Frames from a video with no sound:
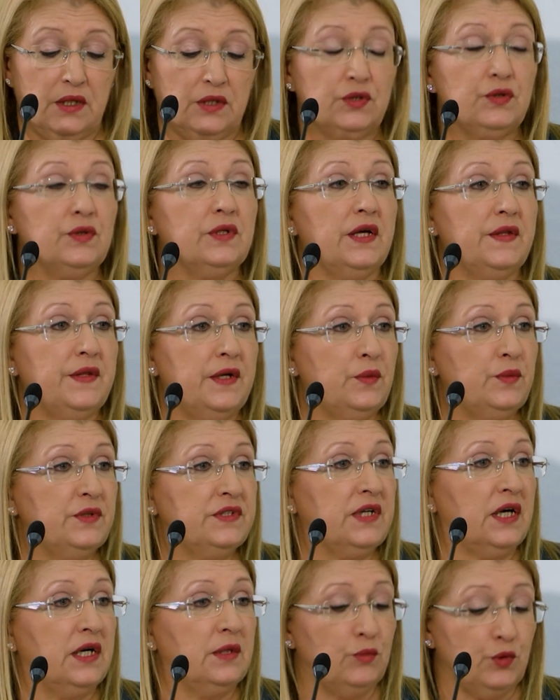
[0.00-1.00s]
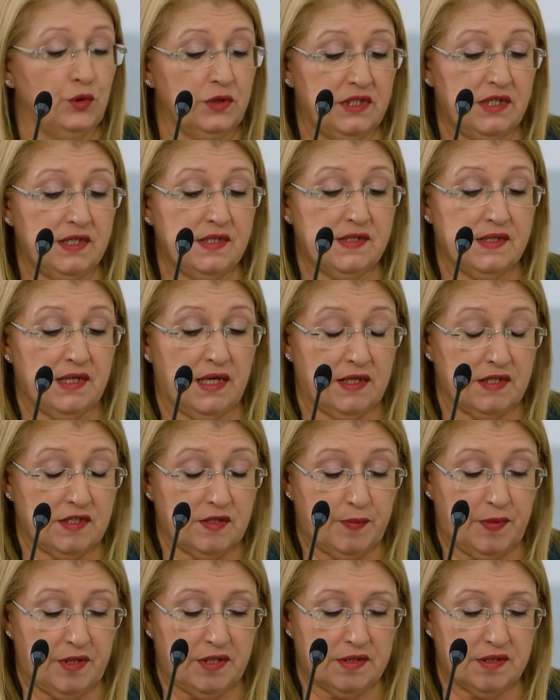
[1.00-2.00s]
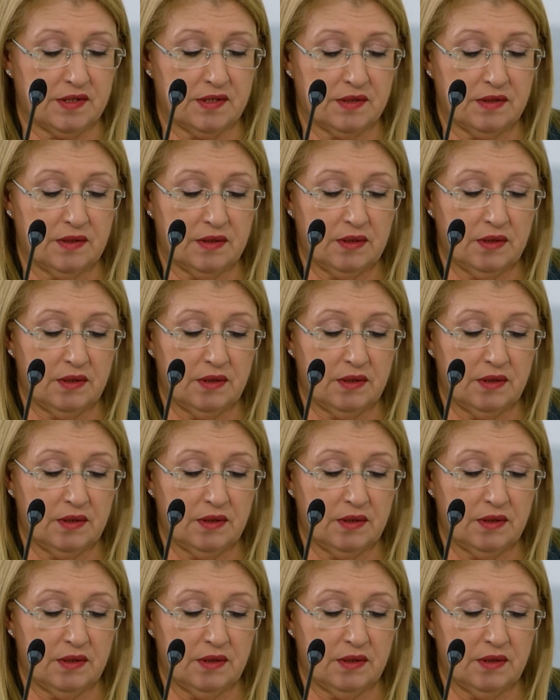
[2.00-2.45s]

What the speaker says: together with our Maltese experts.